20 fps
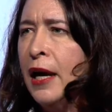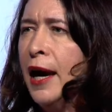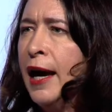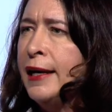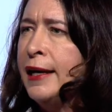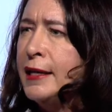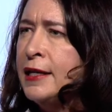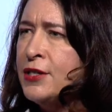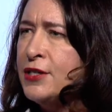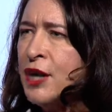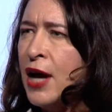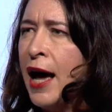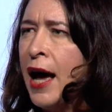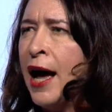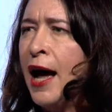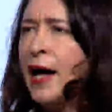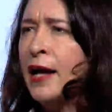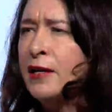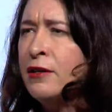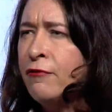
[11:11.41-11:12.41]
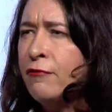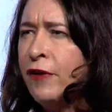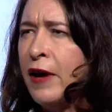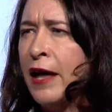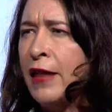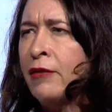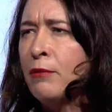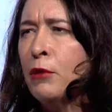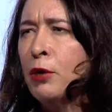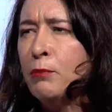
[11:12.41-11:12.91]
And it is hard to
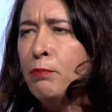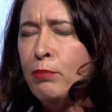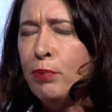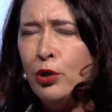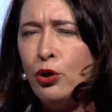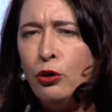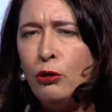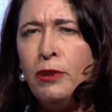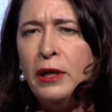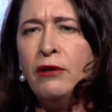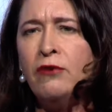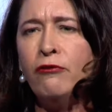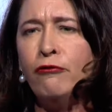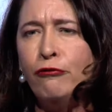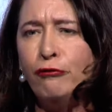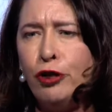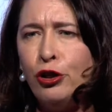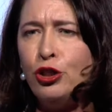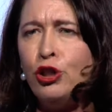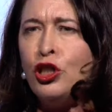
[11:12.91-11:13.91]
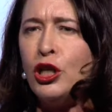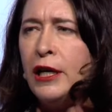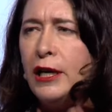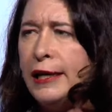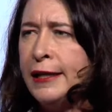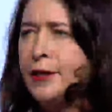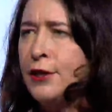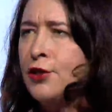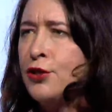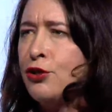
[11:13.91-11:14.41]
fathom a booming future
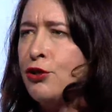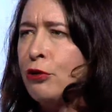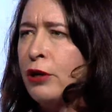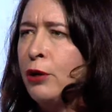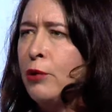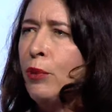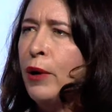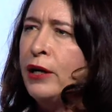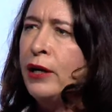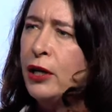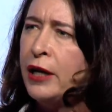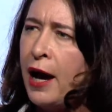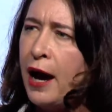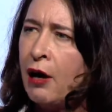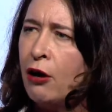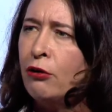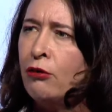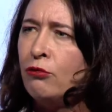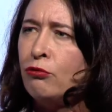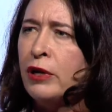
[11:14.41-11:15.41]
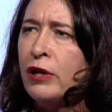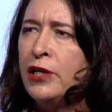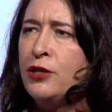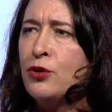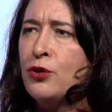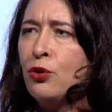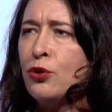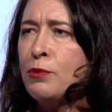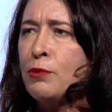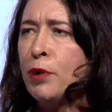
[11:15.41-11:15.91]
industry when current
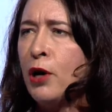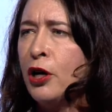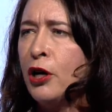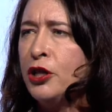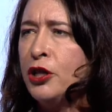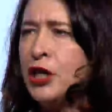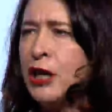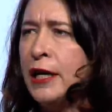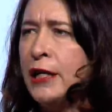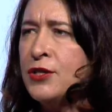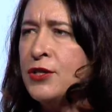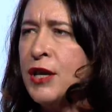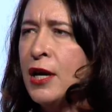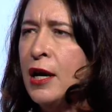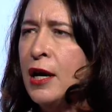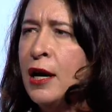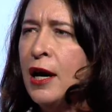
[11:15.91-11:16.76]
resource projects